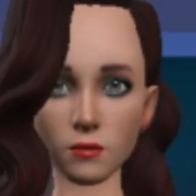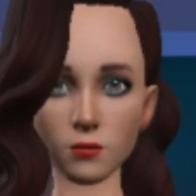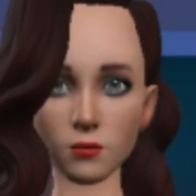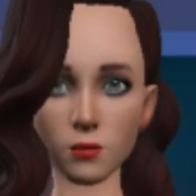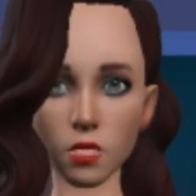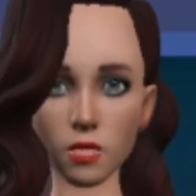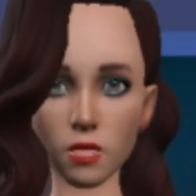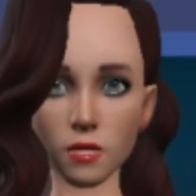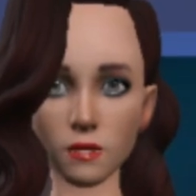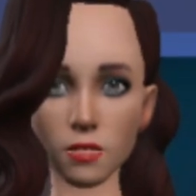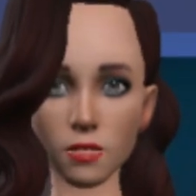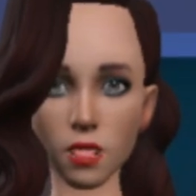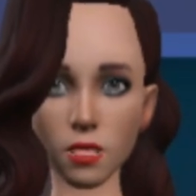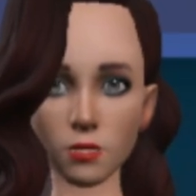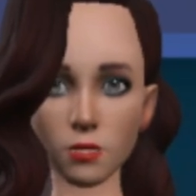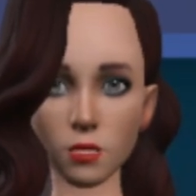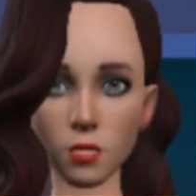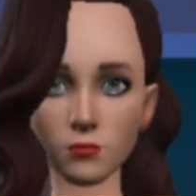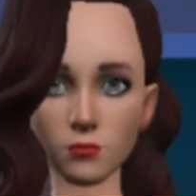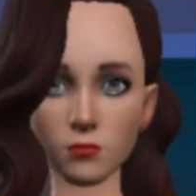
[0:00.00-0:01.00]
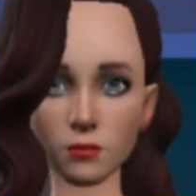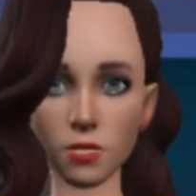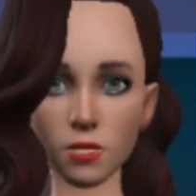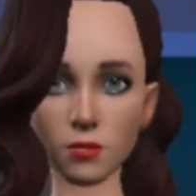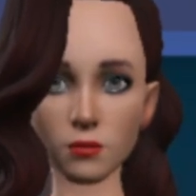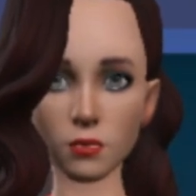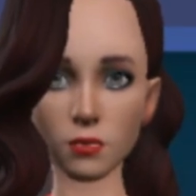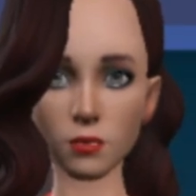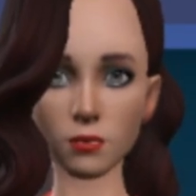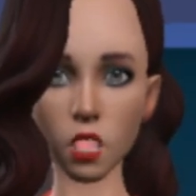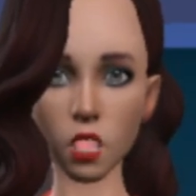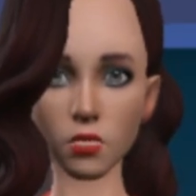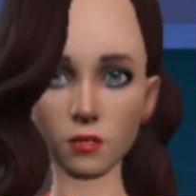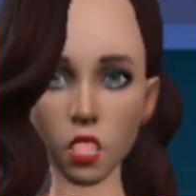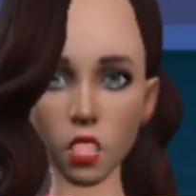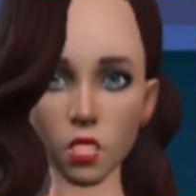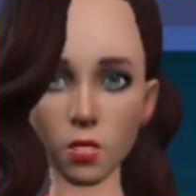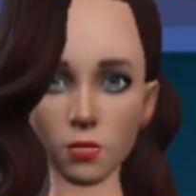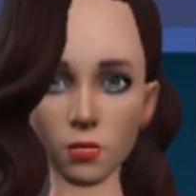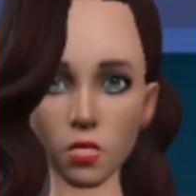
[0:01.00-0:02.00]
Thank you for watching, and we hope
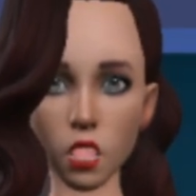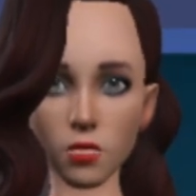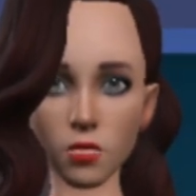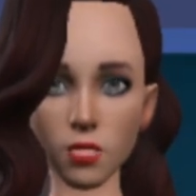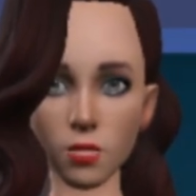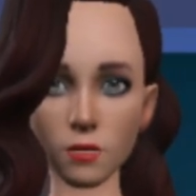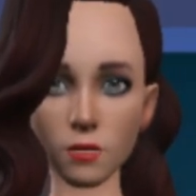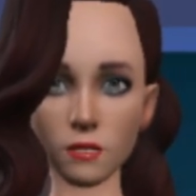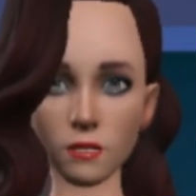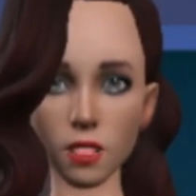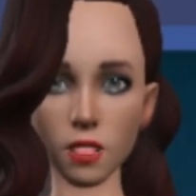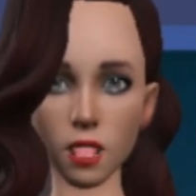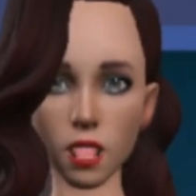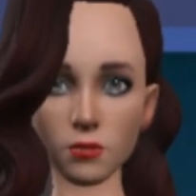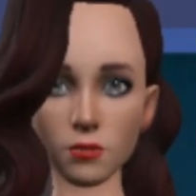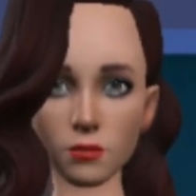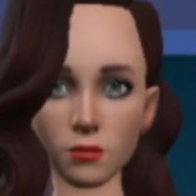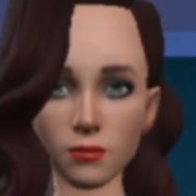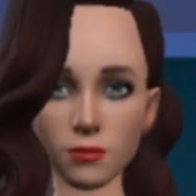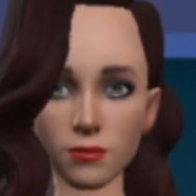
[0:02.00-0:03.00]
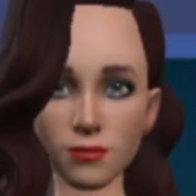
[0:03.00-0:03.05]
to see you next time.